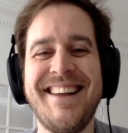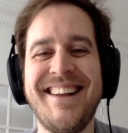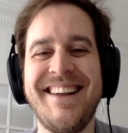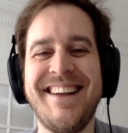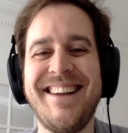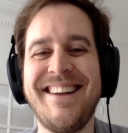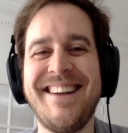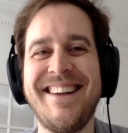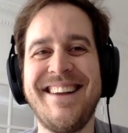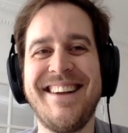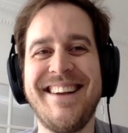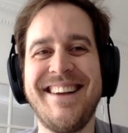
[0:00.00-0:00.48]

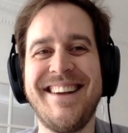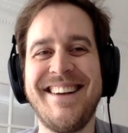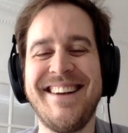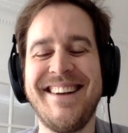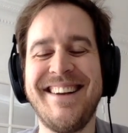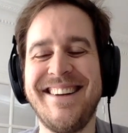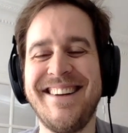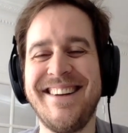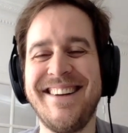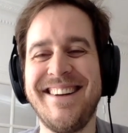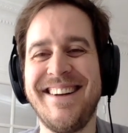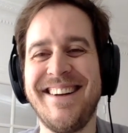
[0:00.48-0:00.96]

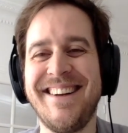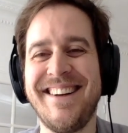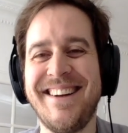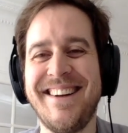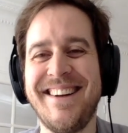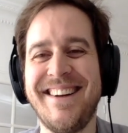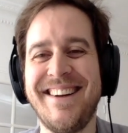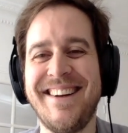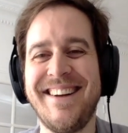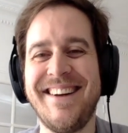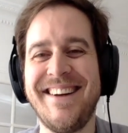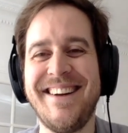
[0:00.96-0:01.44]

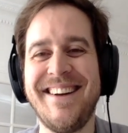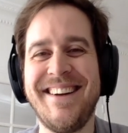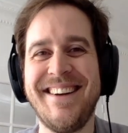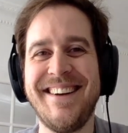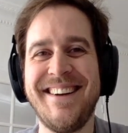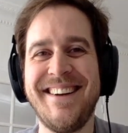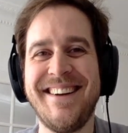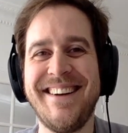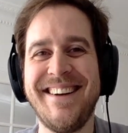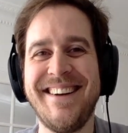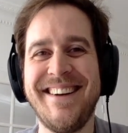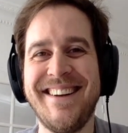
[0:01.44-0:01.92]

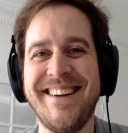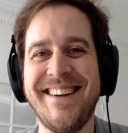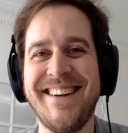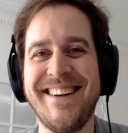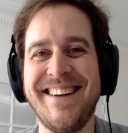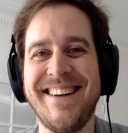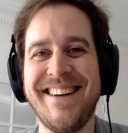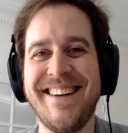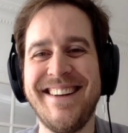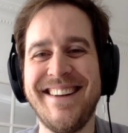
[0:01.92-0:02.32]
(silent)